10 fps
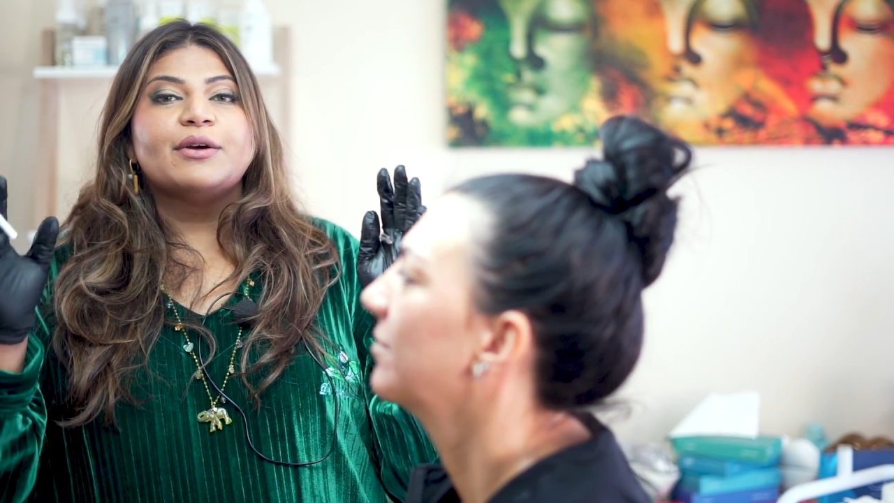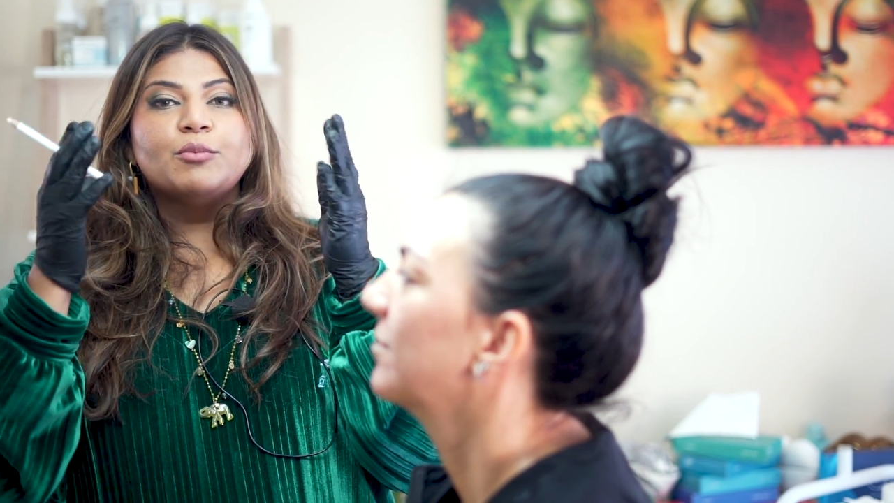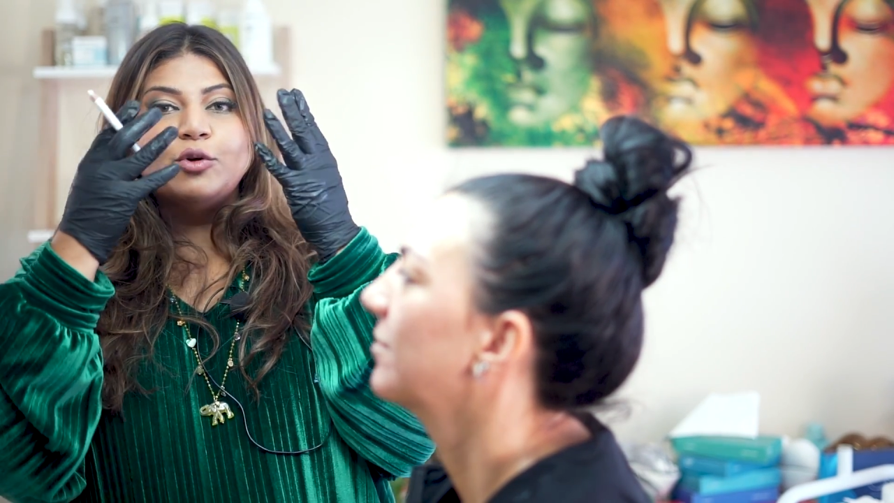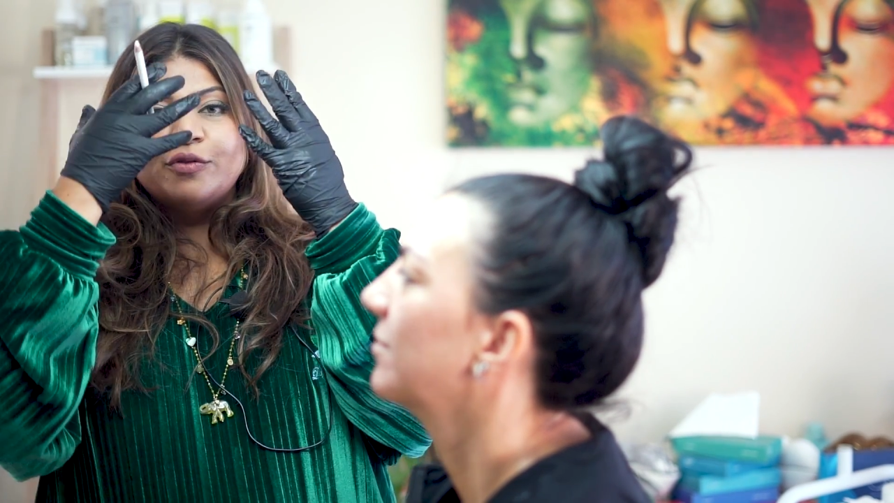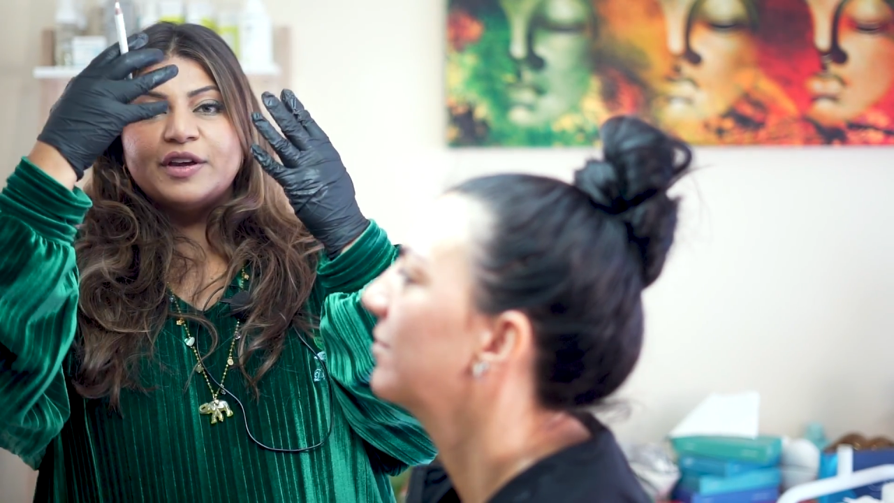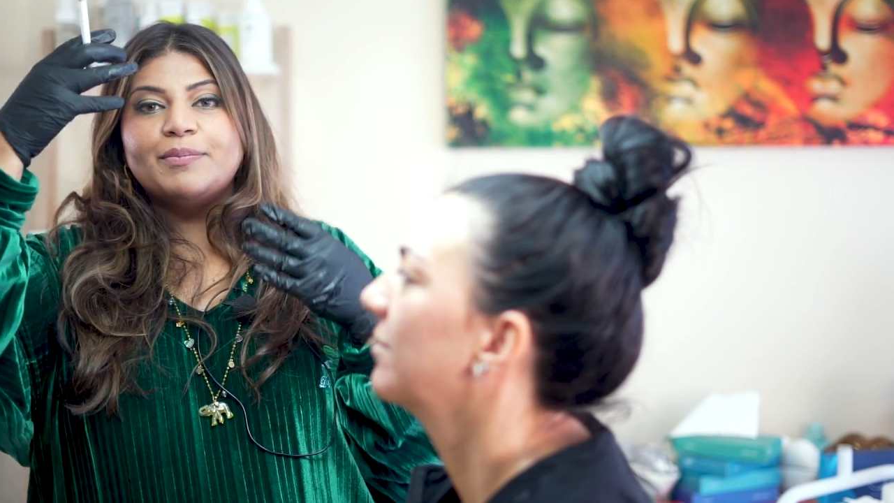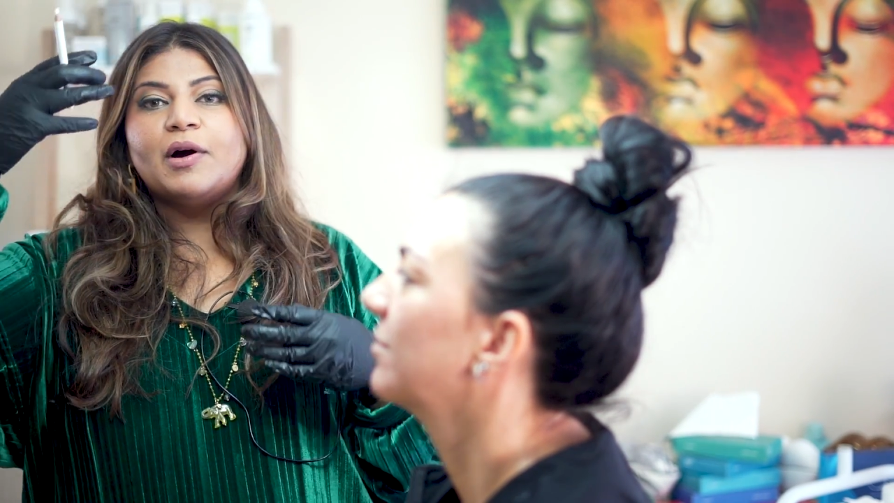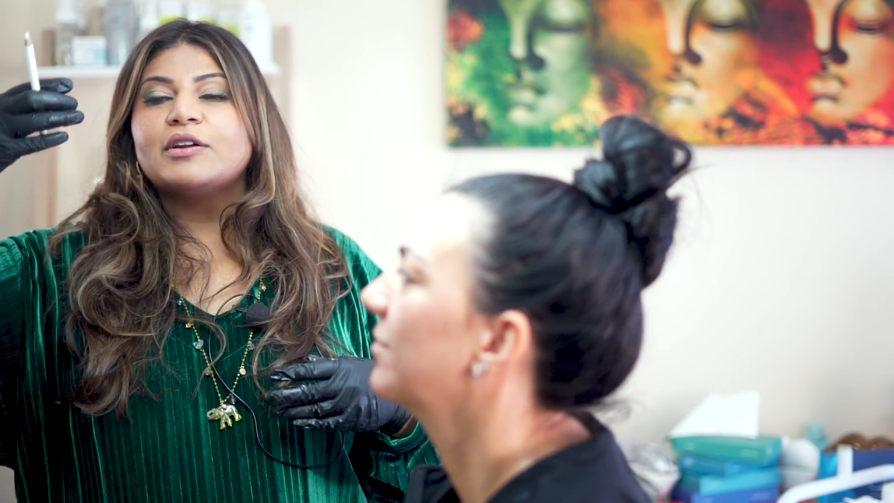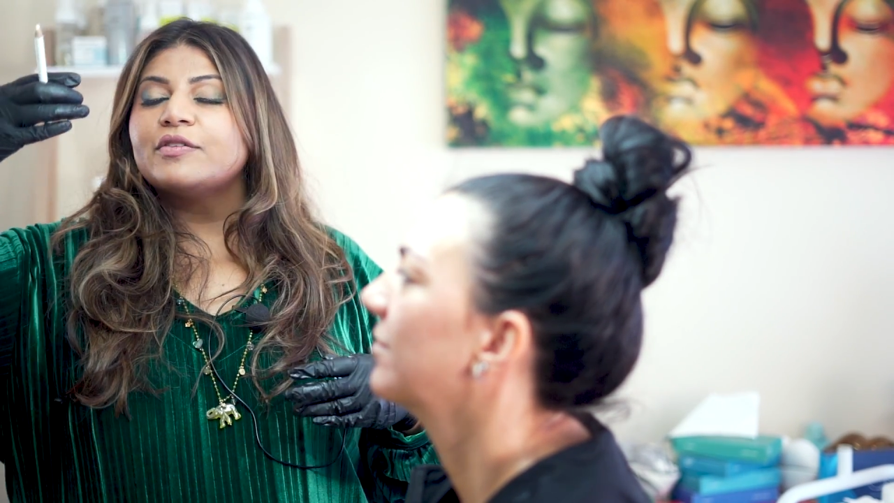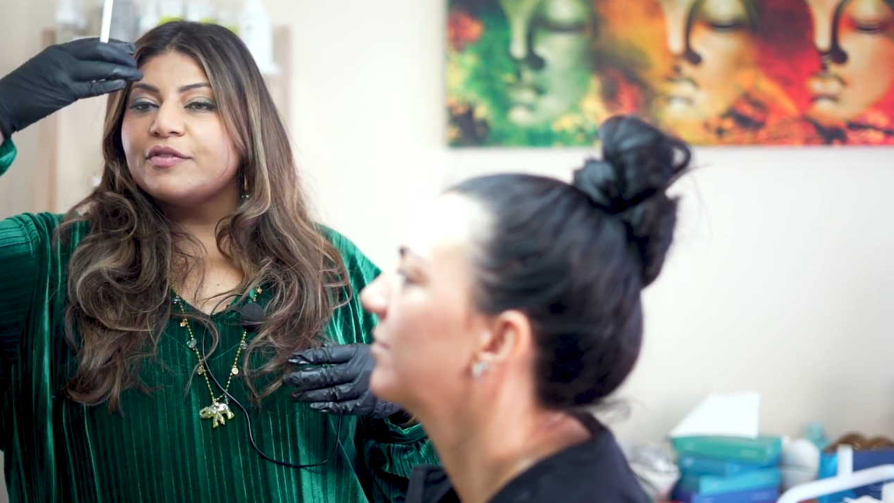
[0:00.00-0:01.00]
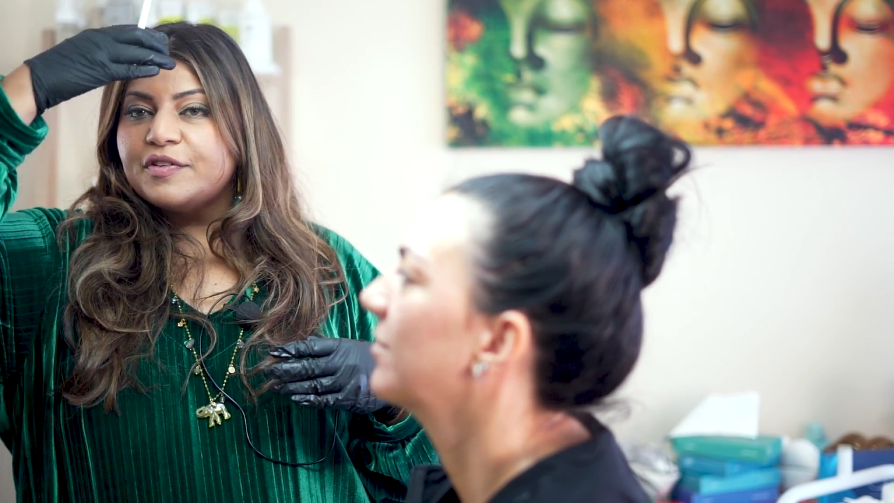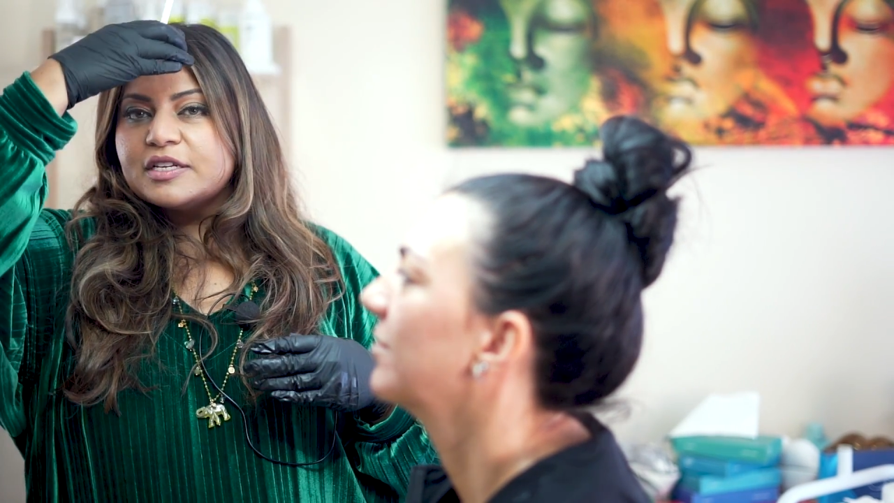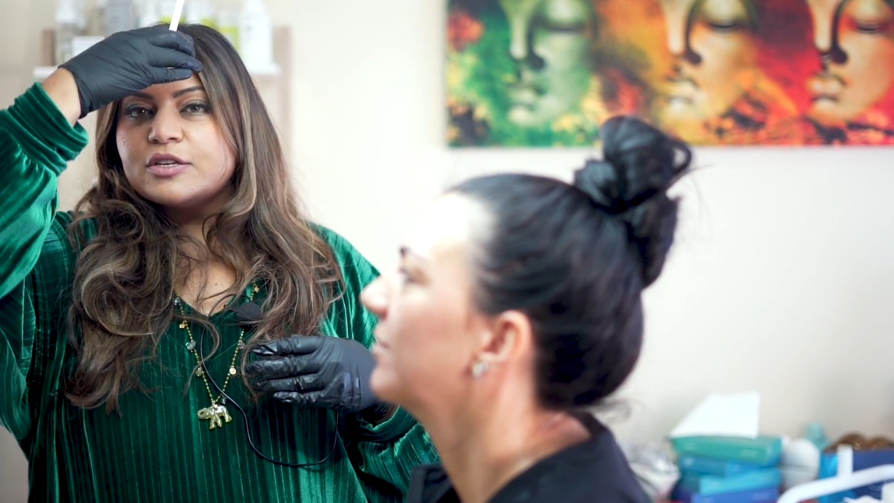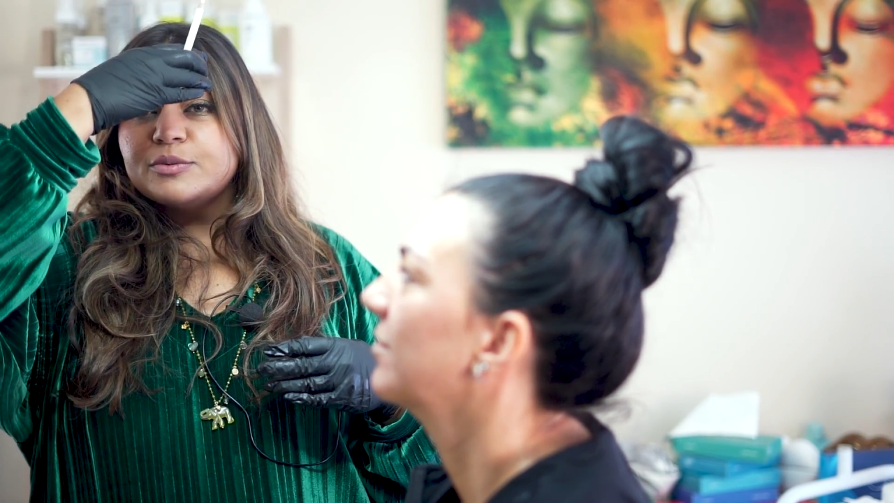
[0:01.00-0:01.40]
moving part of the face.